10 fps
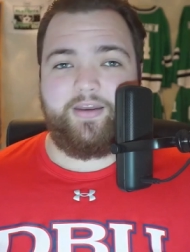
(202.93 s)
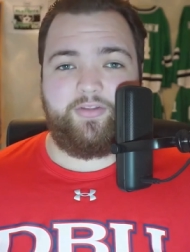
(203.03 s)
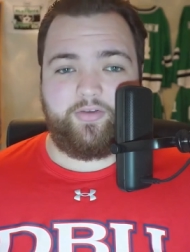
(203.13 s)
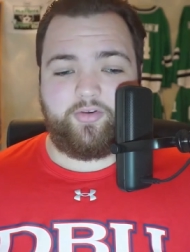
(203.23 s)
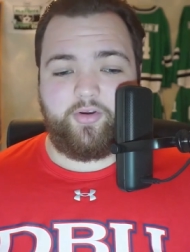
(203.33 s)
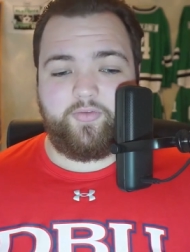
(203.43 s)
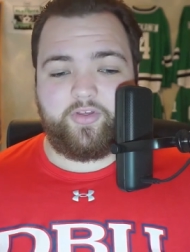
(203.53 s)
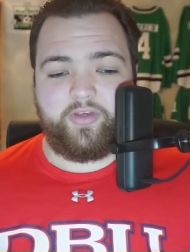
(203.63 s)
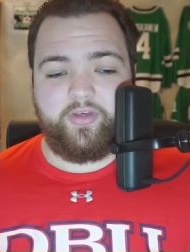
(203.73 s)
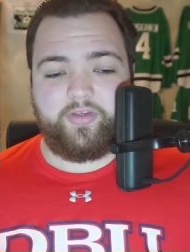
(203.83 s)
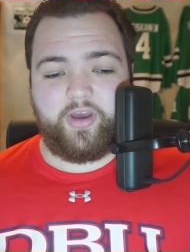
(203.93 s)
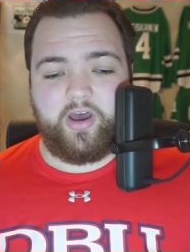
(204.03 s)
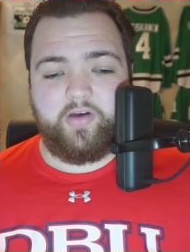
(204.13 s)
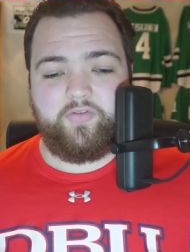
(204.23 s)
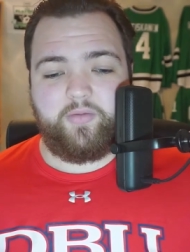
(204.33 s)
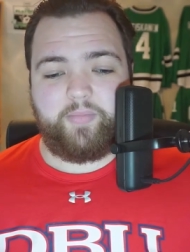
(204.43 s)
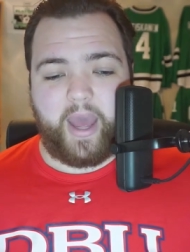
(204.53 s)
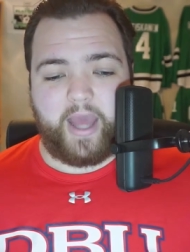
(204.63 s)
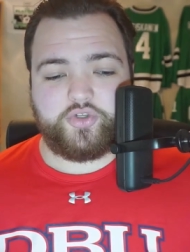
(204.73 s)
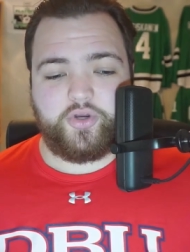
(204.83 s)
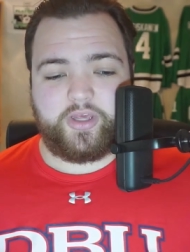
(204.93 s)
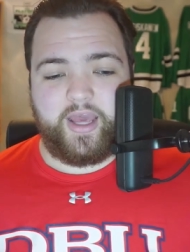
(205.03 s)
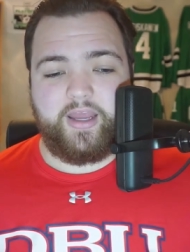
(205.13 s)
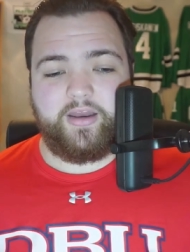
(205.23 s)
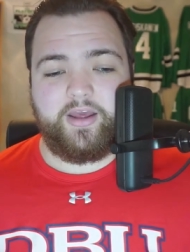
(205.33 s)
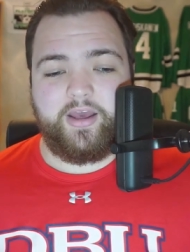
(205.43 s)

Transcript: the services of Patrick Kane.